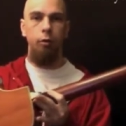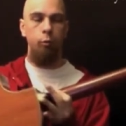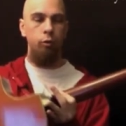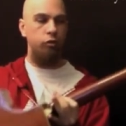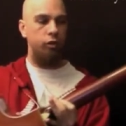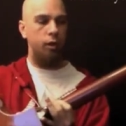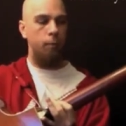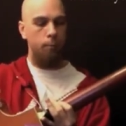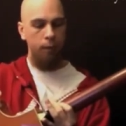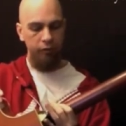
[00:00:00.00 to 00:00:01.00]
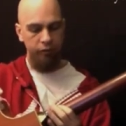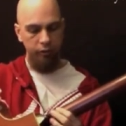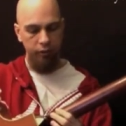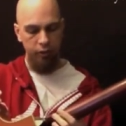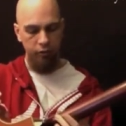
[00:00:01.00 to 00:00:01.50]
which um,
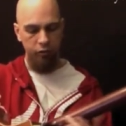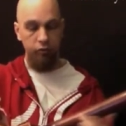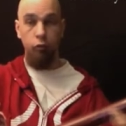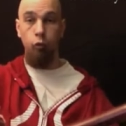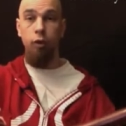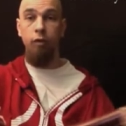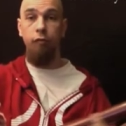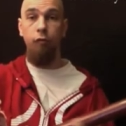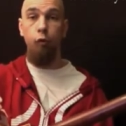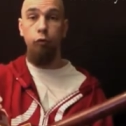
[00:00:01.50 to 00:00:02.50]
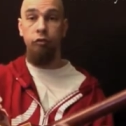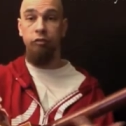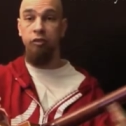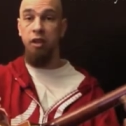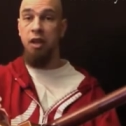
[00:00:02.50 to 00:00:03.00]
basically just reinforces
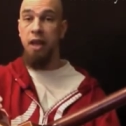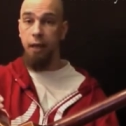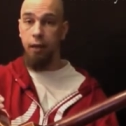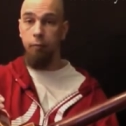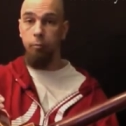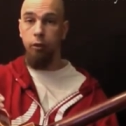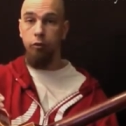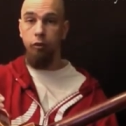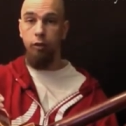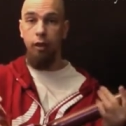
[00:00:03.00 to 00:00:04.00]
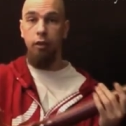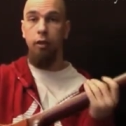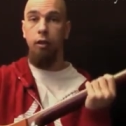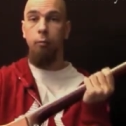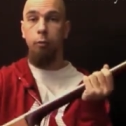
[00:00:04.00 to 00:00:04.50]
the neck, so that,
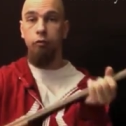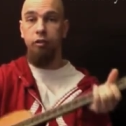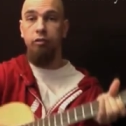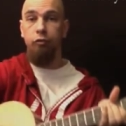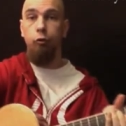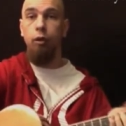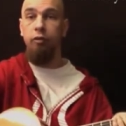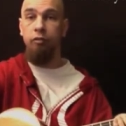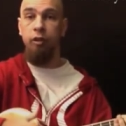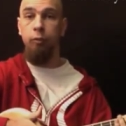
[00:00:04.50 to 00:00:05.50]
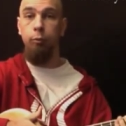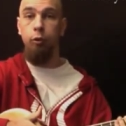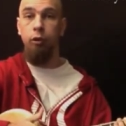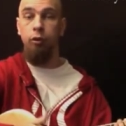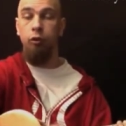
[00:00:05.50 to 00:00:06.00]
because these strings that you put
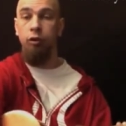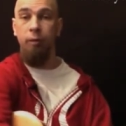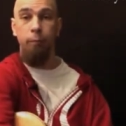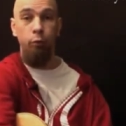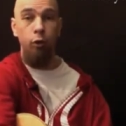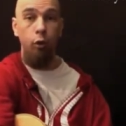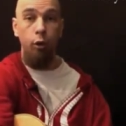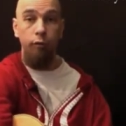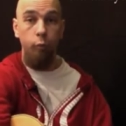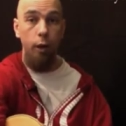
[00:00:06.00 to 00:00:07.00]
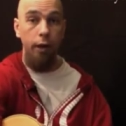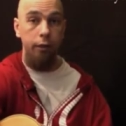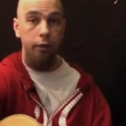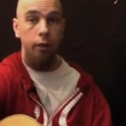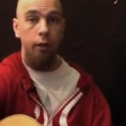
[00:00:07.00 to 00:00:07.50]
on a guitar, they pull a lot of
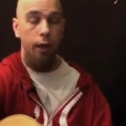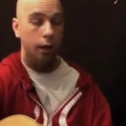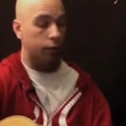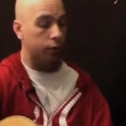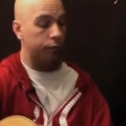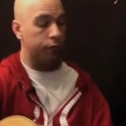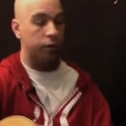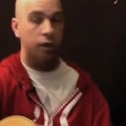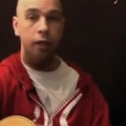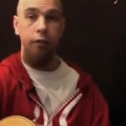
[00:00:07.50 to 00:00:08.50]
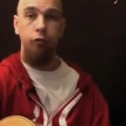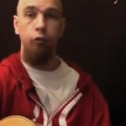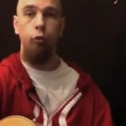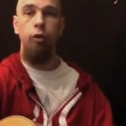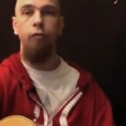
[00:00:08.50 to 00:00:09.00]
weight, and if the neck is
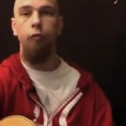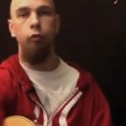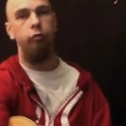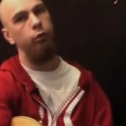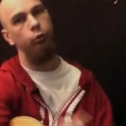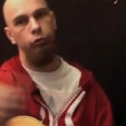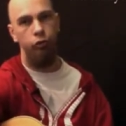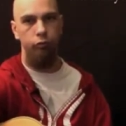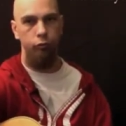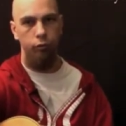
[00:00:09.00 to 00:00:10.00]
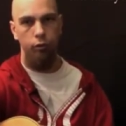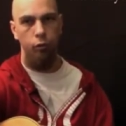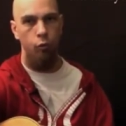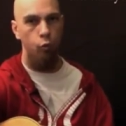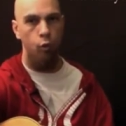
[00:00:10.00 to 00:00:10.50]
not reinforced, it will just
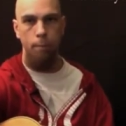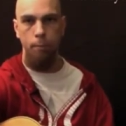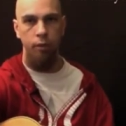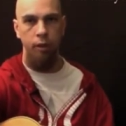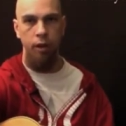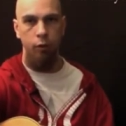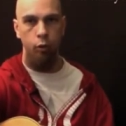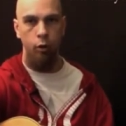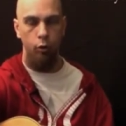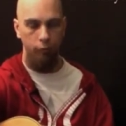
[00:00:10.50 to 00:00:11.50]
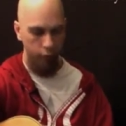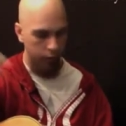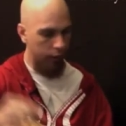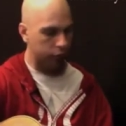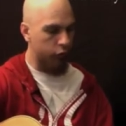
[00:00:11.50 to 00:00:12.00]
rip the neck right off.
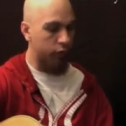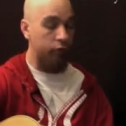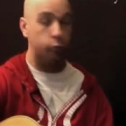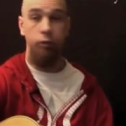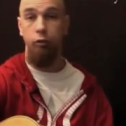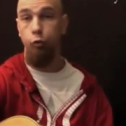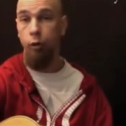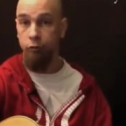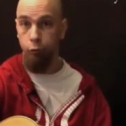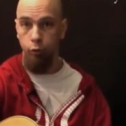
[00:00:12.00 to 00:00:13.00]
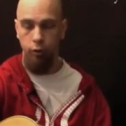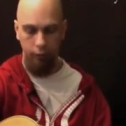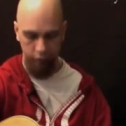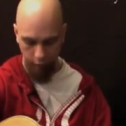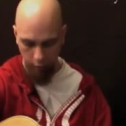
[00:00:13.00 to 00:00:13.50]
Okay, so that's what the truss rod
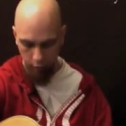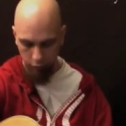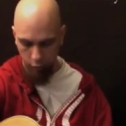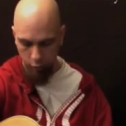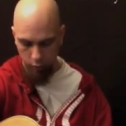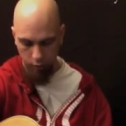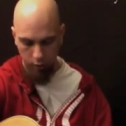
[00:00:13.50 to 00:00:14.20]
does. So